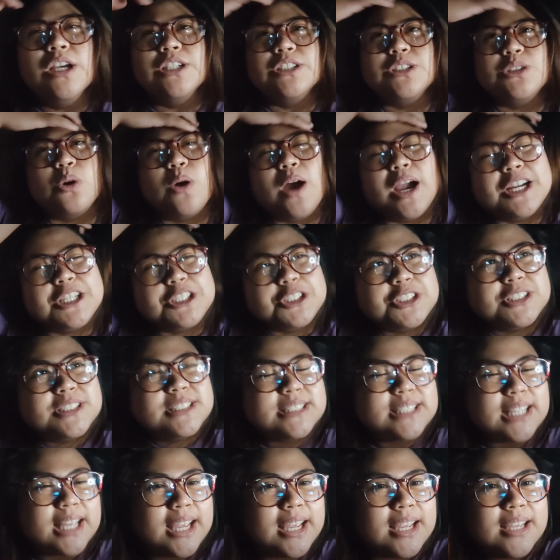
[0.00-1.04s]
So I should
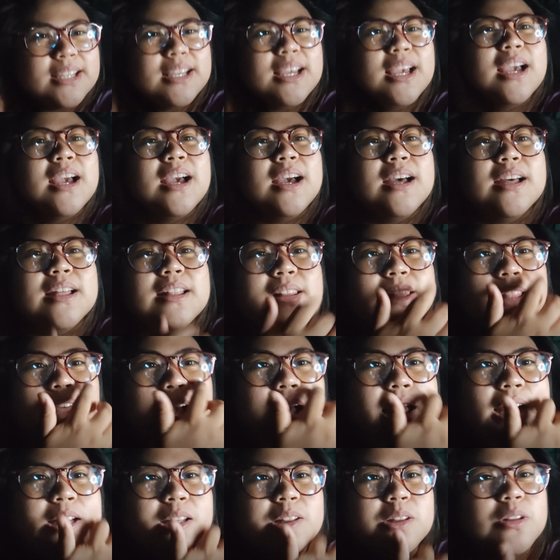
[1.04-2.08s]
say
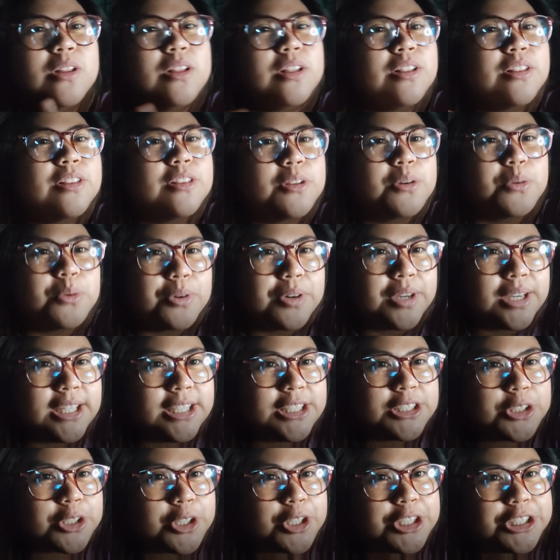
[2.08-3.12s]
that through
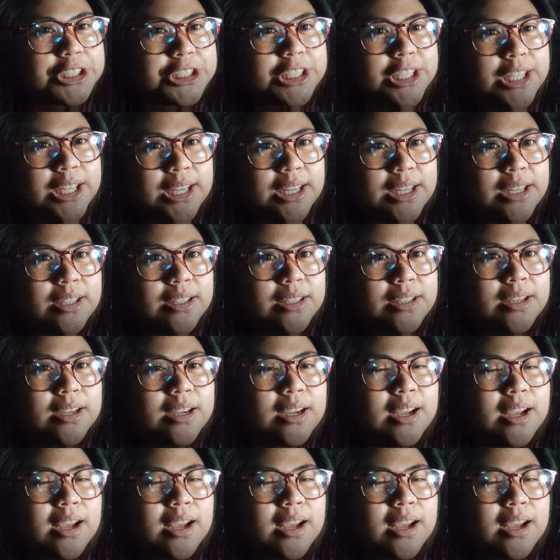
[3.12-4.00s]
researching,